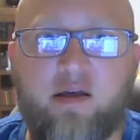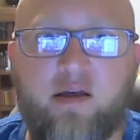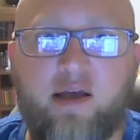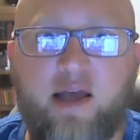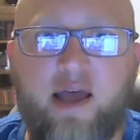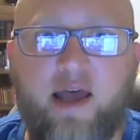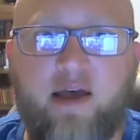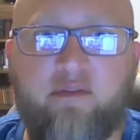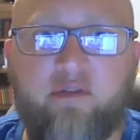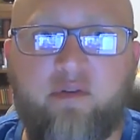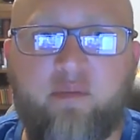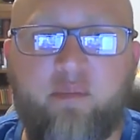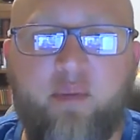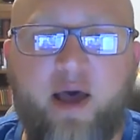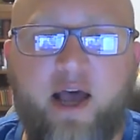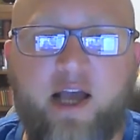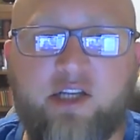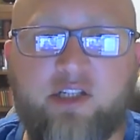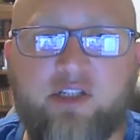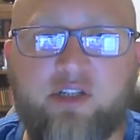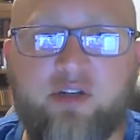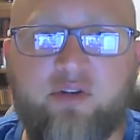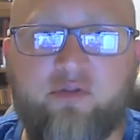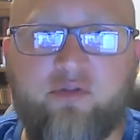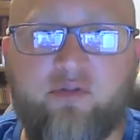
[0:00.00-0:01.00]
have a
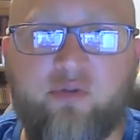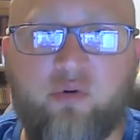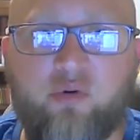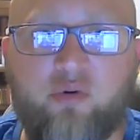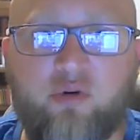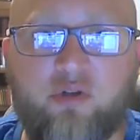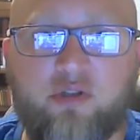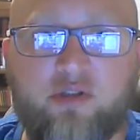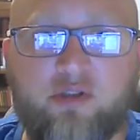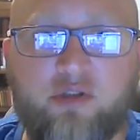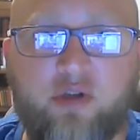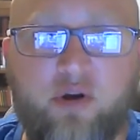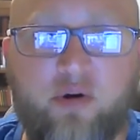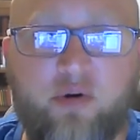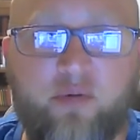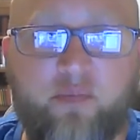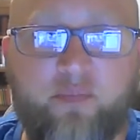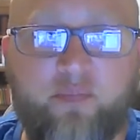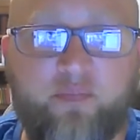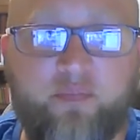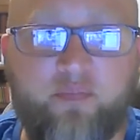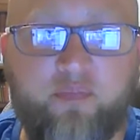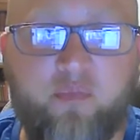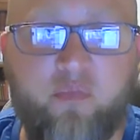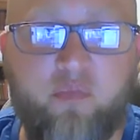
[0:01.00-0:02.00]
passion for. So
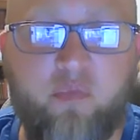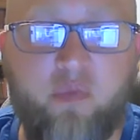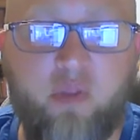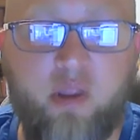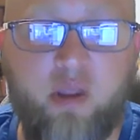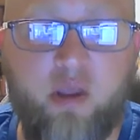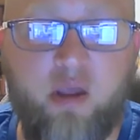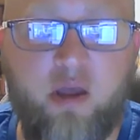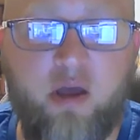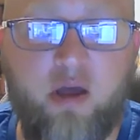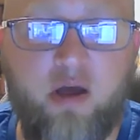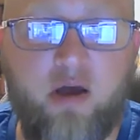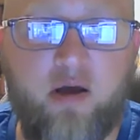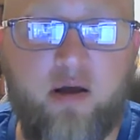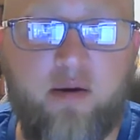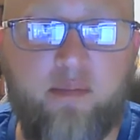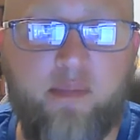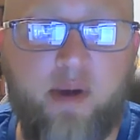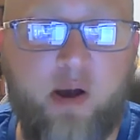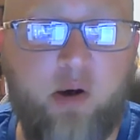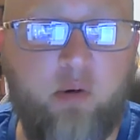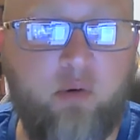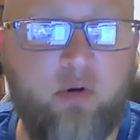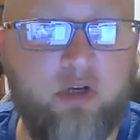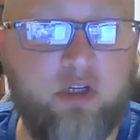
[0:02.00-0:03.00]

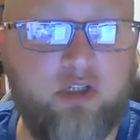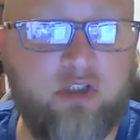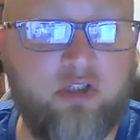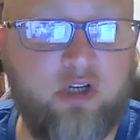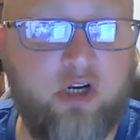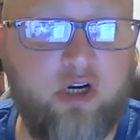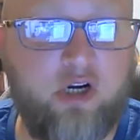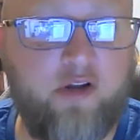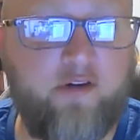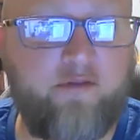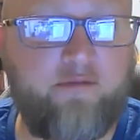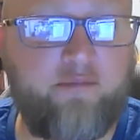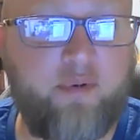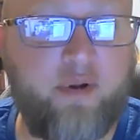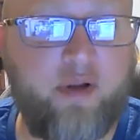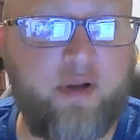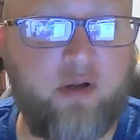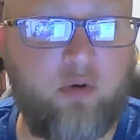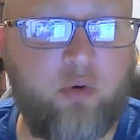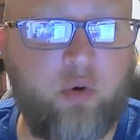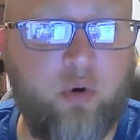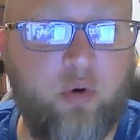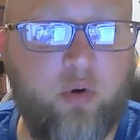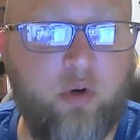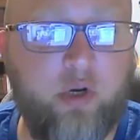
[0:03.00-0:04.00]
I want to start off by
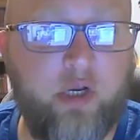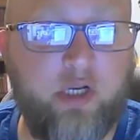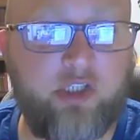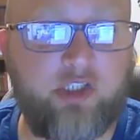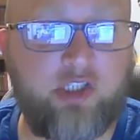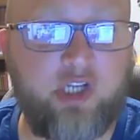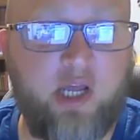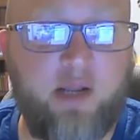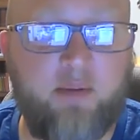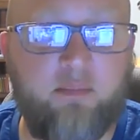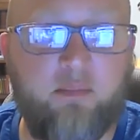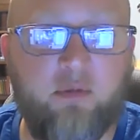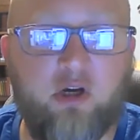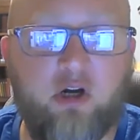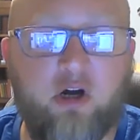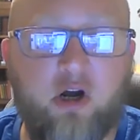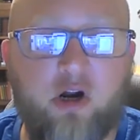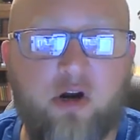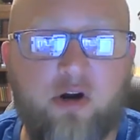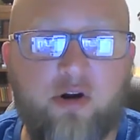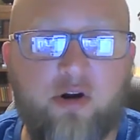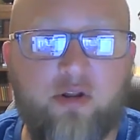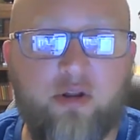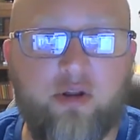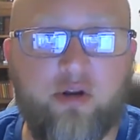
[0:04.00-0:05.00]
quoting John
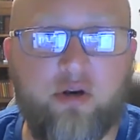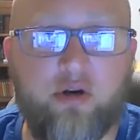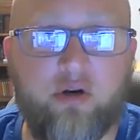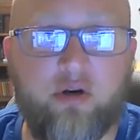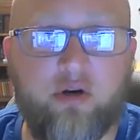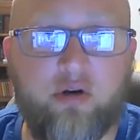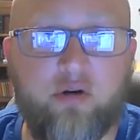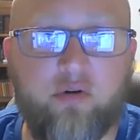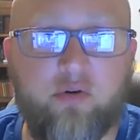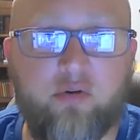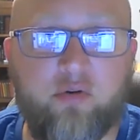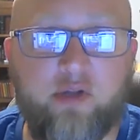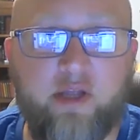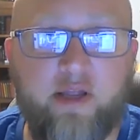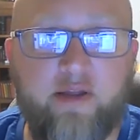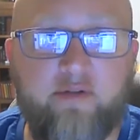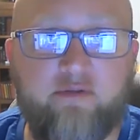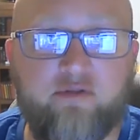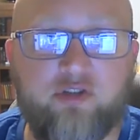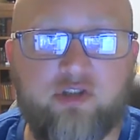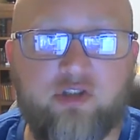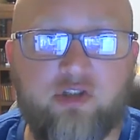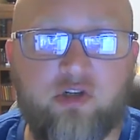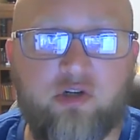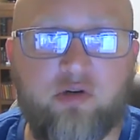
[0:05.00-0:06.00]
MacArthur, who gave
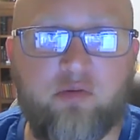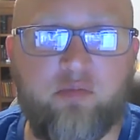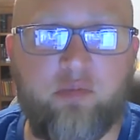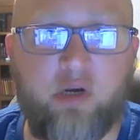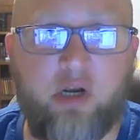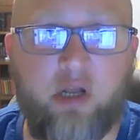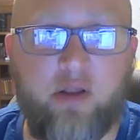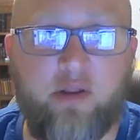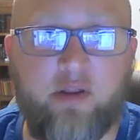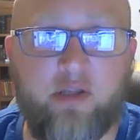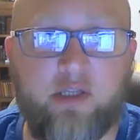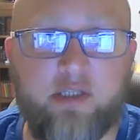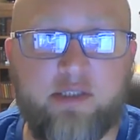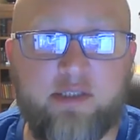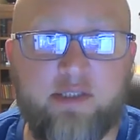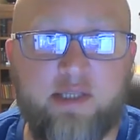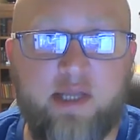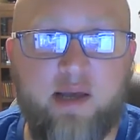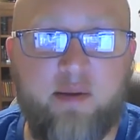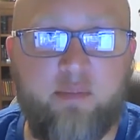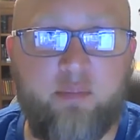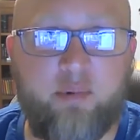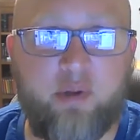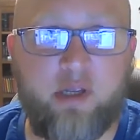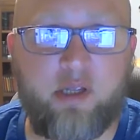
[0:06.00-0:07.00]
a sermon on this
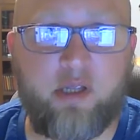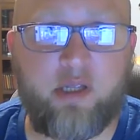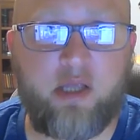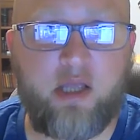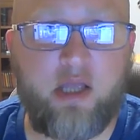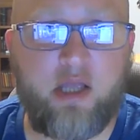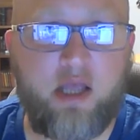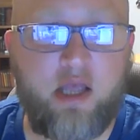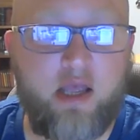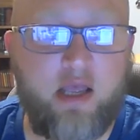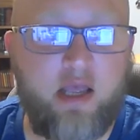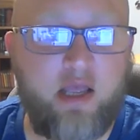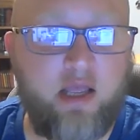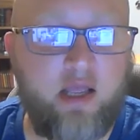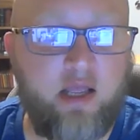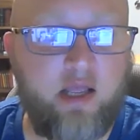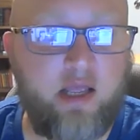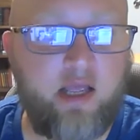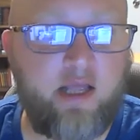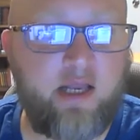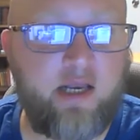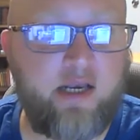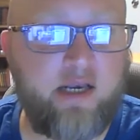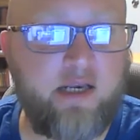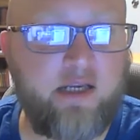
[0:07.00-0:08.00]
topic.
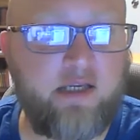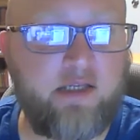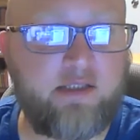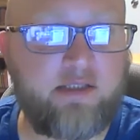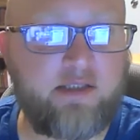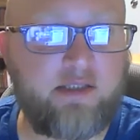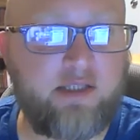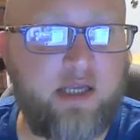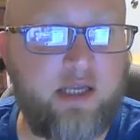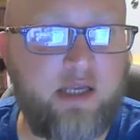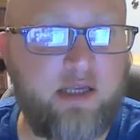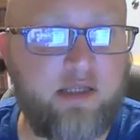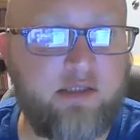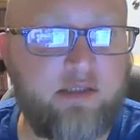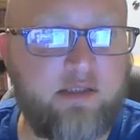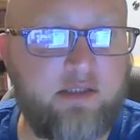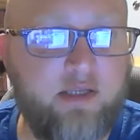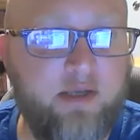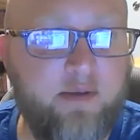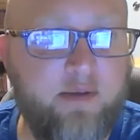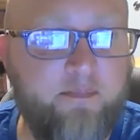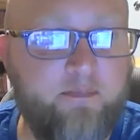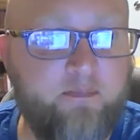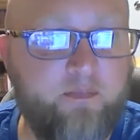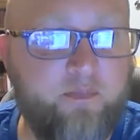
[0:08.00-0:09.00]
And he
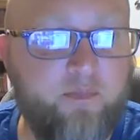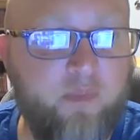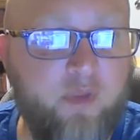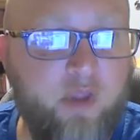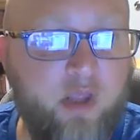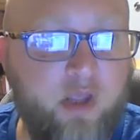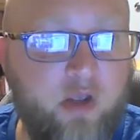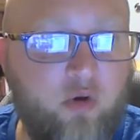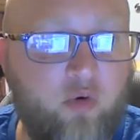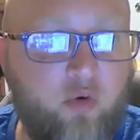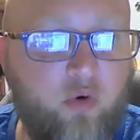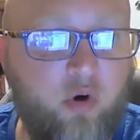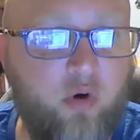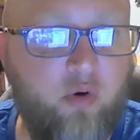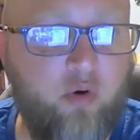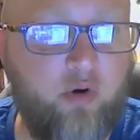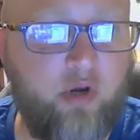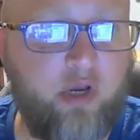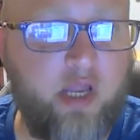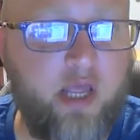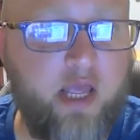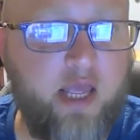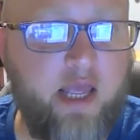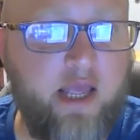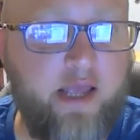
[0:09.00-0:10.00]
says, quote,
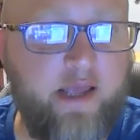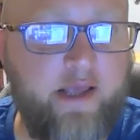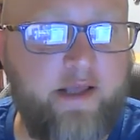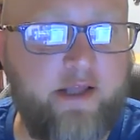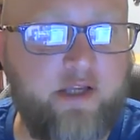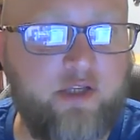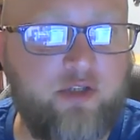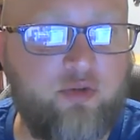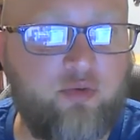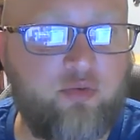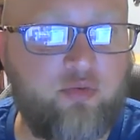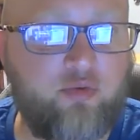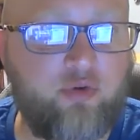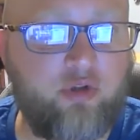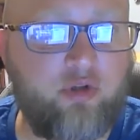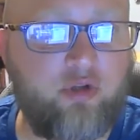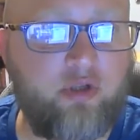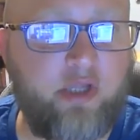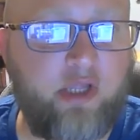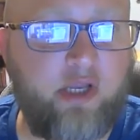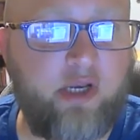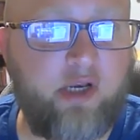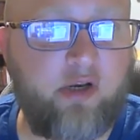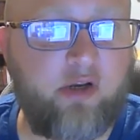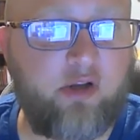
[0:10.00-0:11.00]
"It's
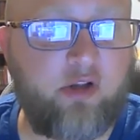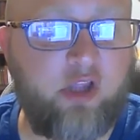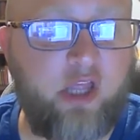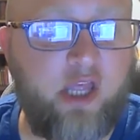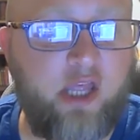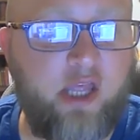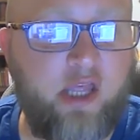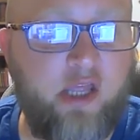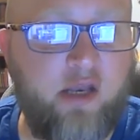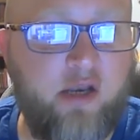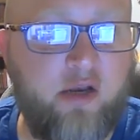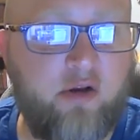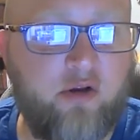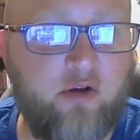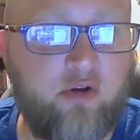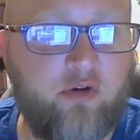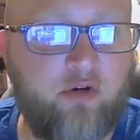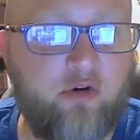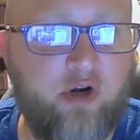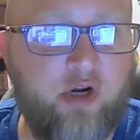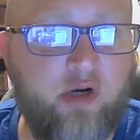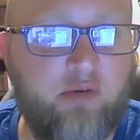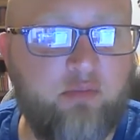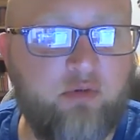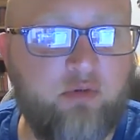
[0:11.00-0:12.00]
really an
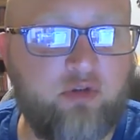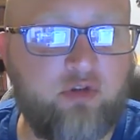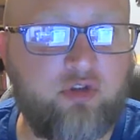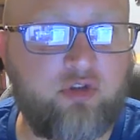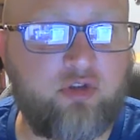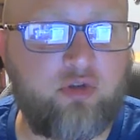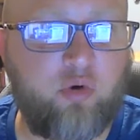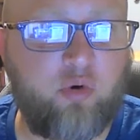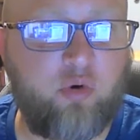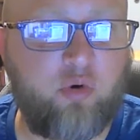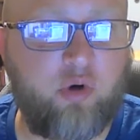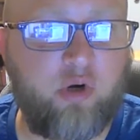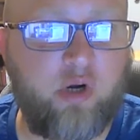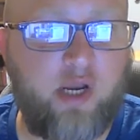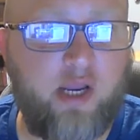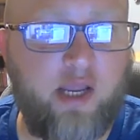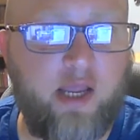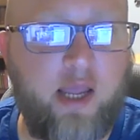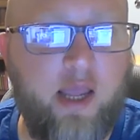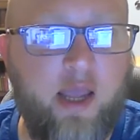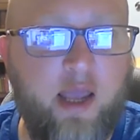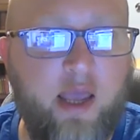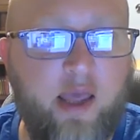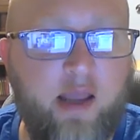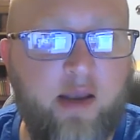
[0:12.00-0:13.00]
incredible
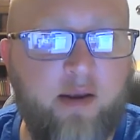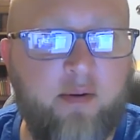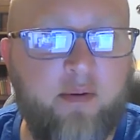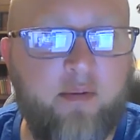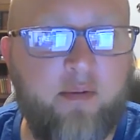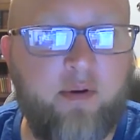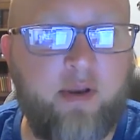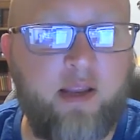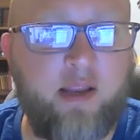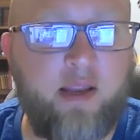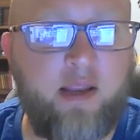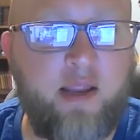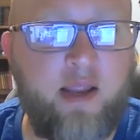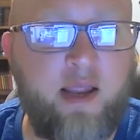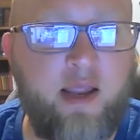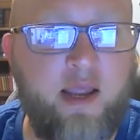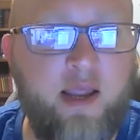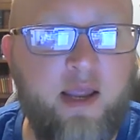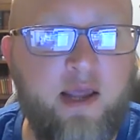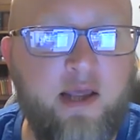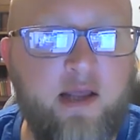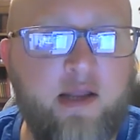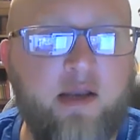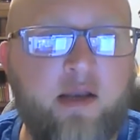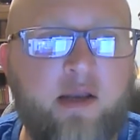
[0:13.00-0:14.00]
story and
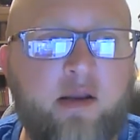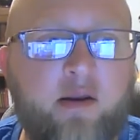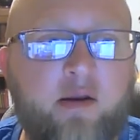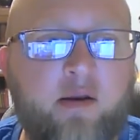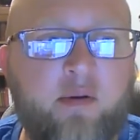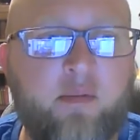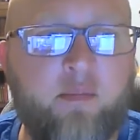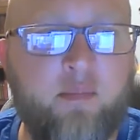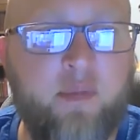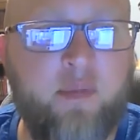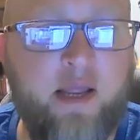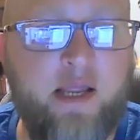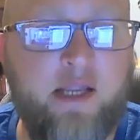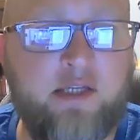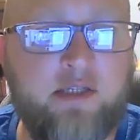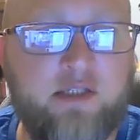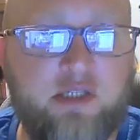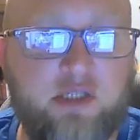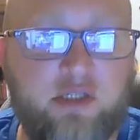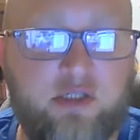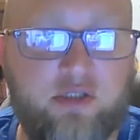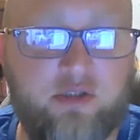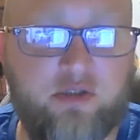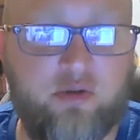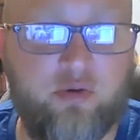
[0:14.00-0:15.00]
an
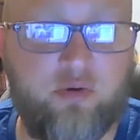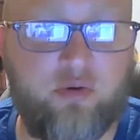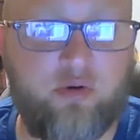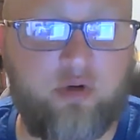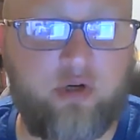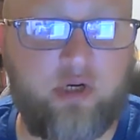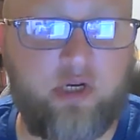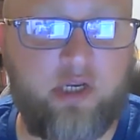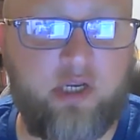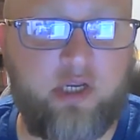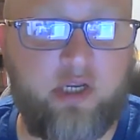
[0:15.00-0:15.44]
amazing story.